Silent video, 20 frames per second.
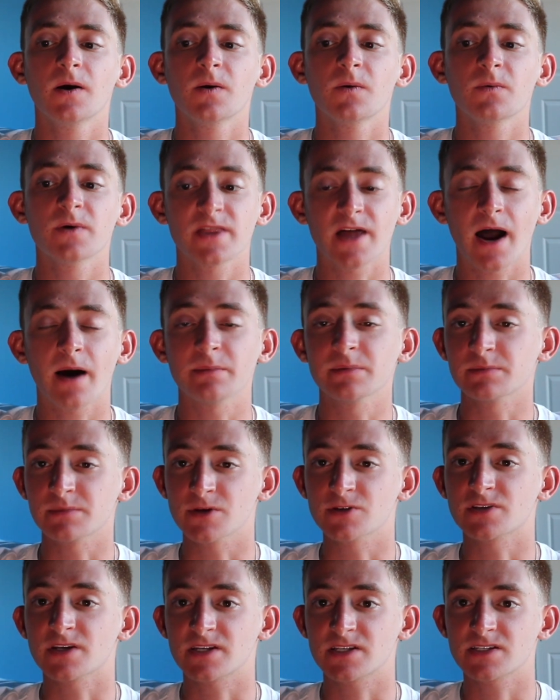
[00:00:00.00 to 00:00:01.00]
with Apple
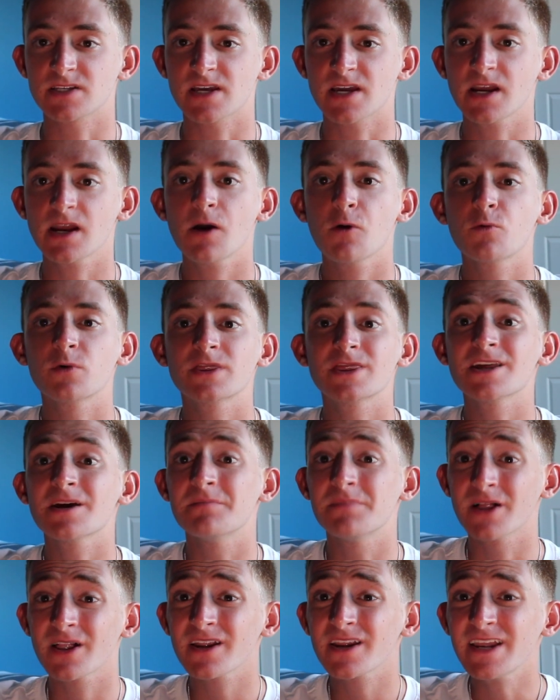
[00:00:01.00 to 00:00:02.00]
Music Sing, with the
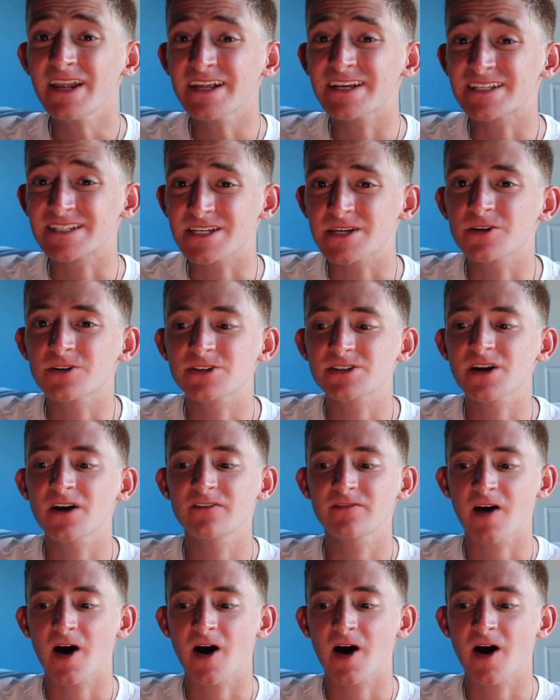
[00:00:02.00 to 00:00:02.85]
ability to see yourself